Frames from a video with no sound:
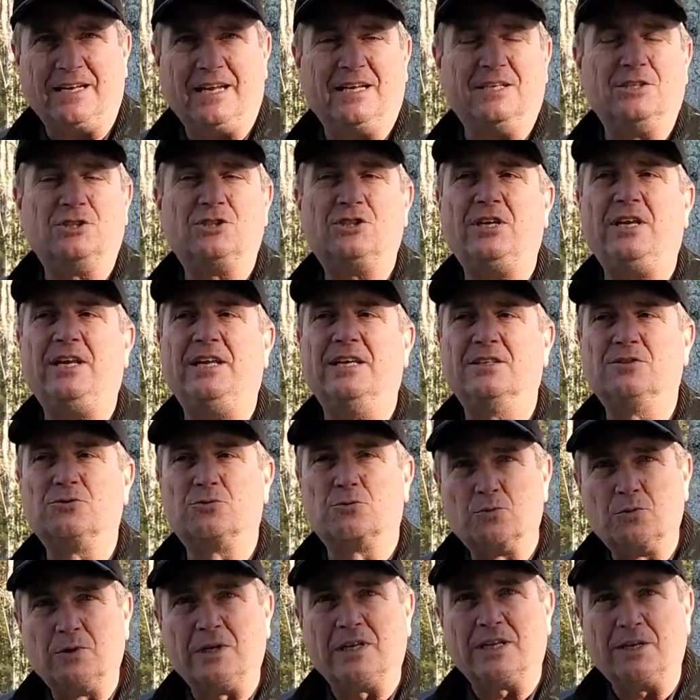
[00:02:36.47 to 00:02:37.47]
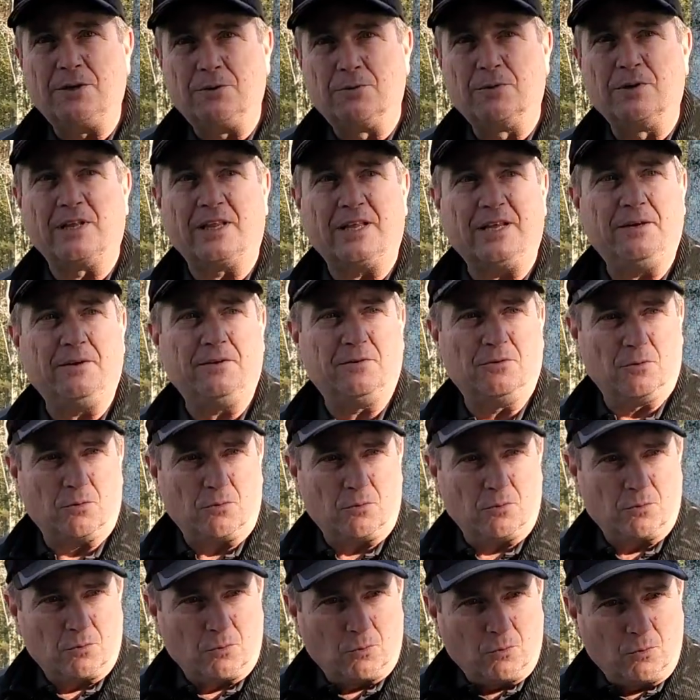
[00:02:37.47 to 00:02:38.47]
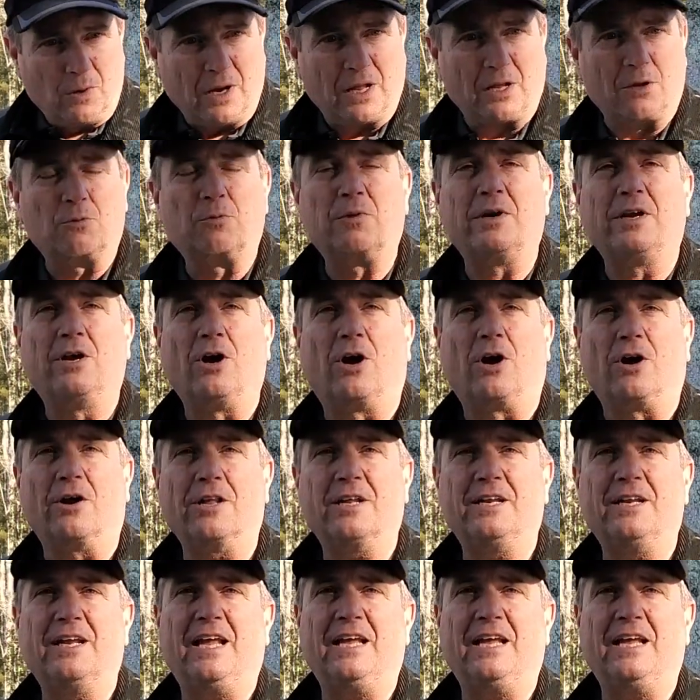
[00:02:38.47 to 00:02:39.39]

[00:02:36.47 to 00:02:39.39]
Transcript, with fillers: and she is really, really well regarded.